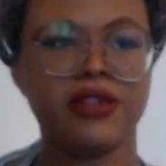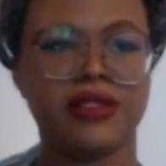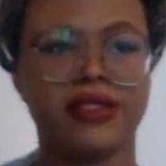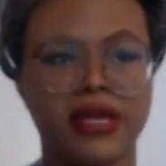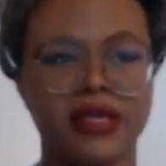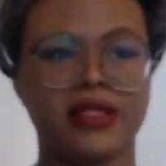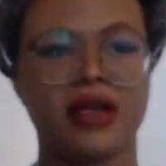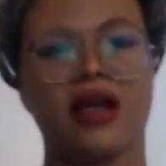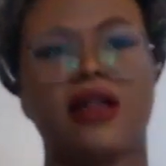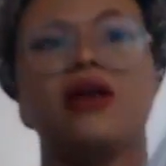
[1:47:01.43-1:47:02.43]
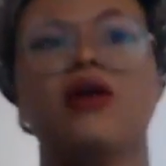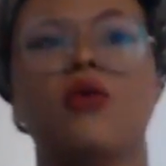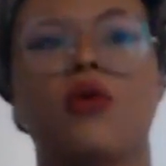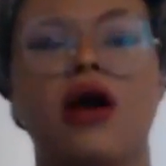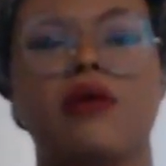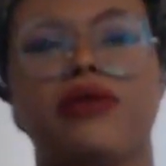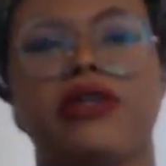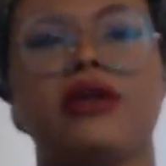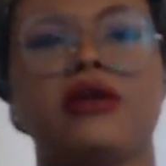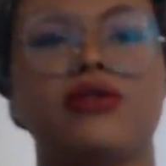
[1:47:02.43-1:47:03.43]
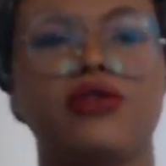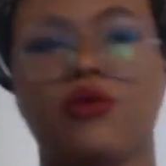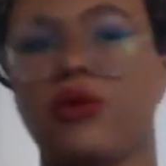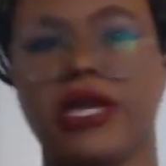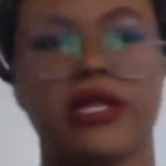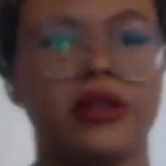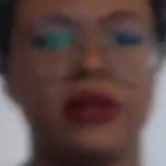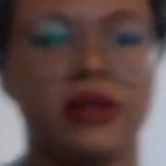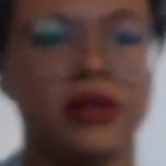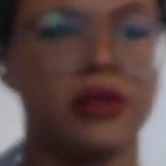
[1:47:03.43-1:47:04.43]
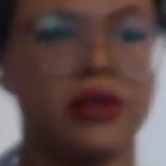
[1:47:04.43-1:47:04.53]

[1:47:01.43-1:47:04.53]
He just does not want me to win.